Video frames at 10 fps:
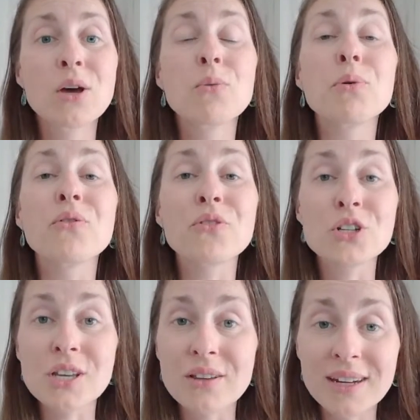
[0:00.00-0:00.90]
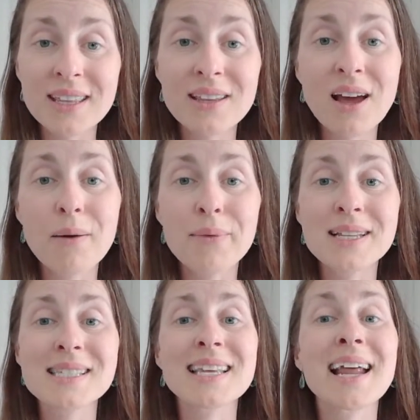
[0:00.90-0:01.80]
Put fertility in the
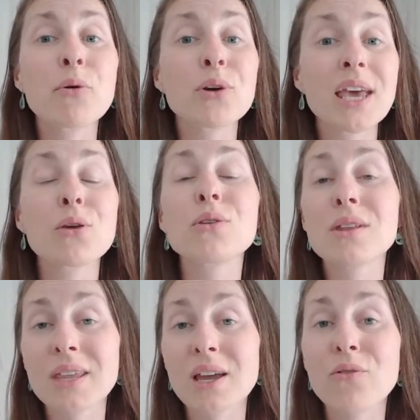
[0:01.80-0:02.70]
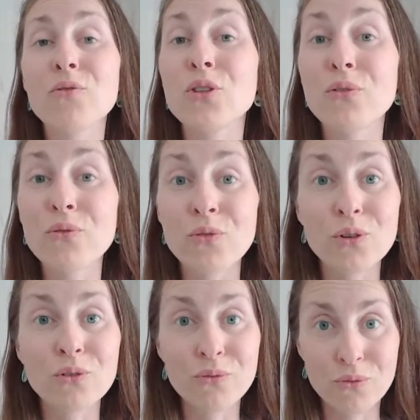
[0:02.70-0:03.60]
comments, and I will get you the link for the
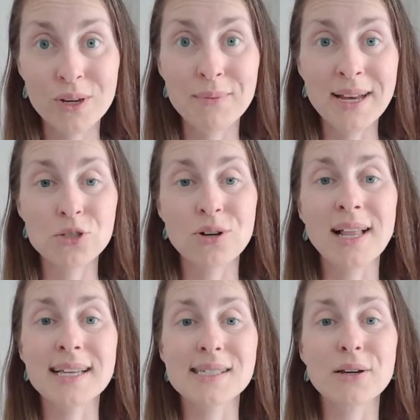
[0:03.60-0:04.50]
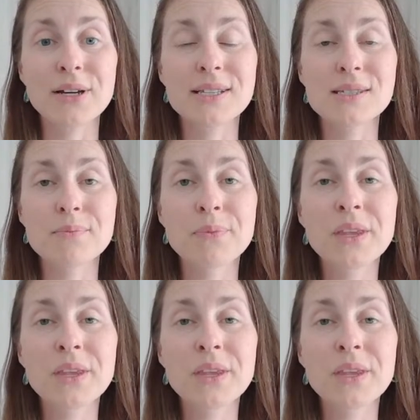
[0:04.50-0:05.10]
full free masterclass series.